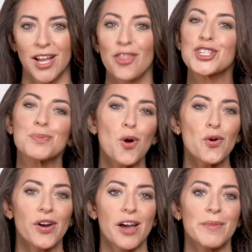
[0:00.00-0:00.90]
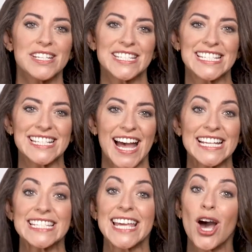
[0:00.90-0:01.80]
This program is
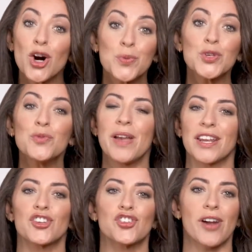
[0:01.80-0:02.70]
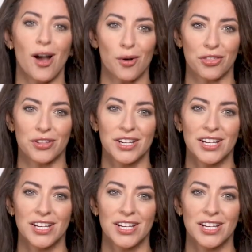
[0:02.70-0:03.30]
designed to help you manage your health.